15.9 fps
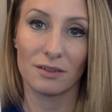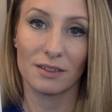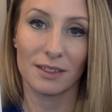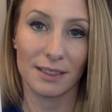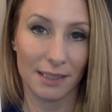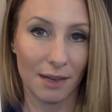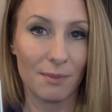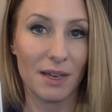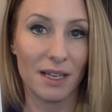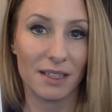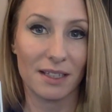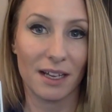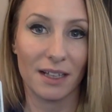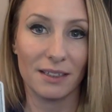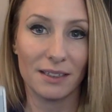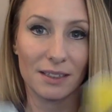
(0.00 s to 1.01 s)
Does that make
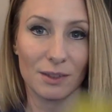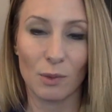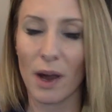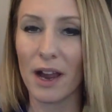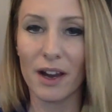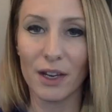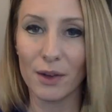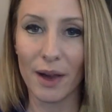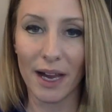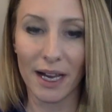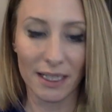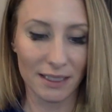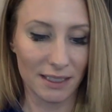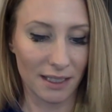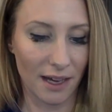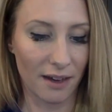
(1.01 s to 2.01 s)
sense? Why are you
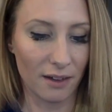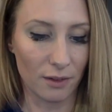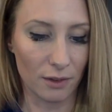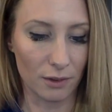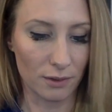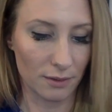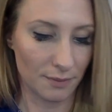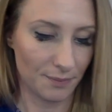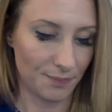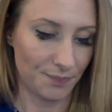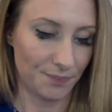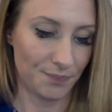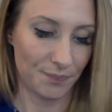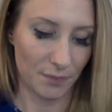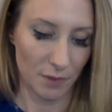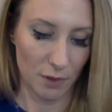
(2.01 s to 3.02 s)
acting out?
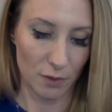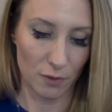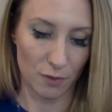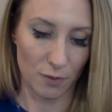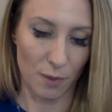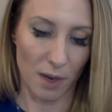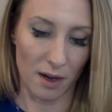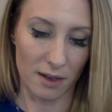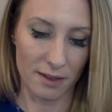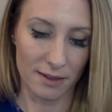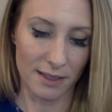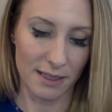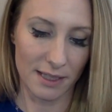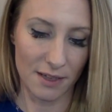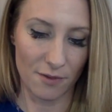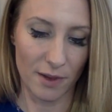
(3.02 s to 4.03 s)
goofballs.
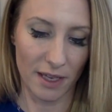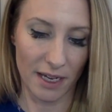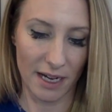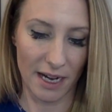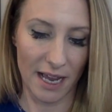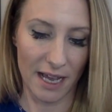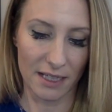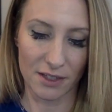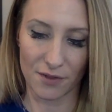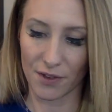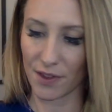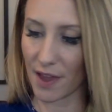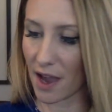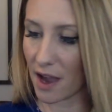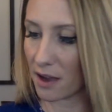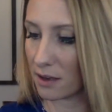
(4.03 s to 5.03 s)
Let's see if we can get an answer for
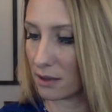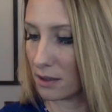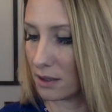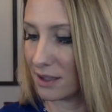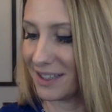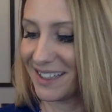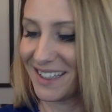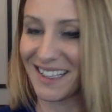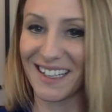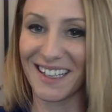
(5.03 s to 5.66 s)
that.